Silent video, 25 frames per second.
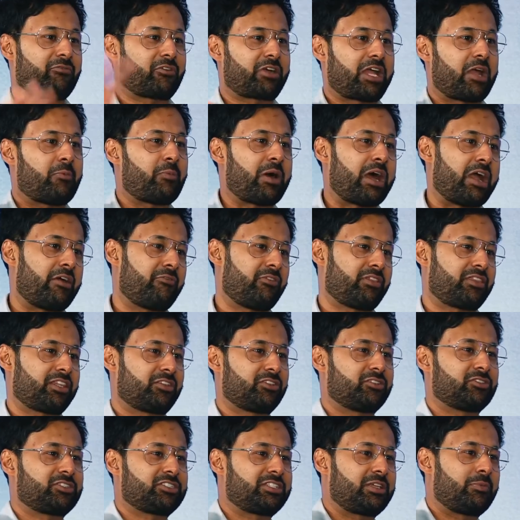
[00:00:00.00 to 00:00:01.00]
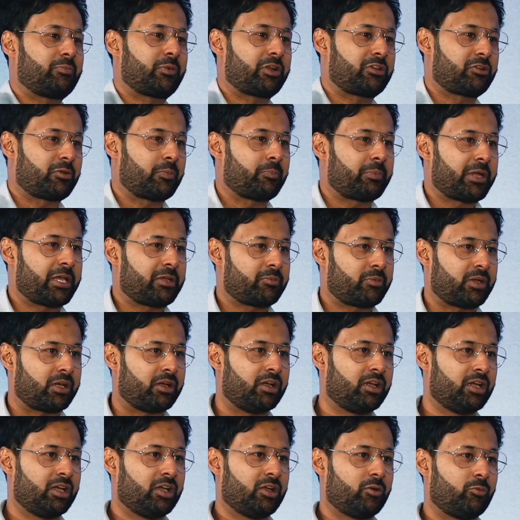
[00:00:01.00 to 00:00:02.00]
might forget about everything, just see money on
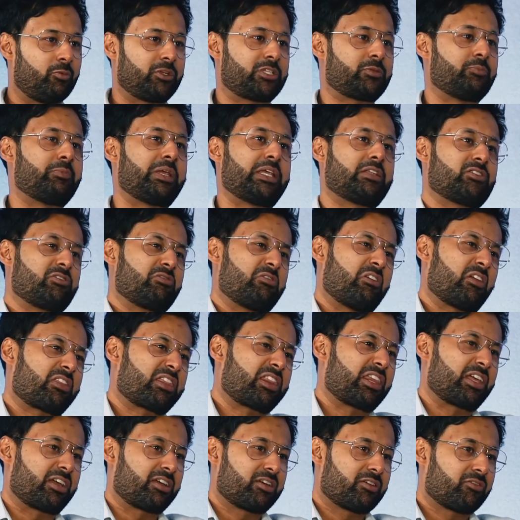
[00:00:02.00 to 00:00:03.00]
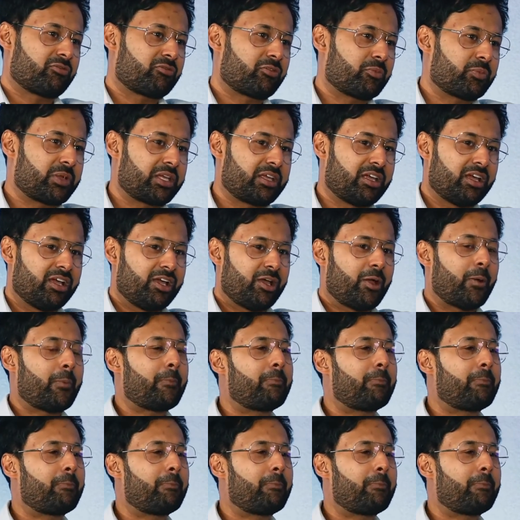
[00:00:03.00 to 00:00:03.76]
paper, which means nothing for me,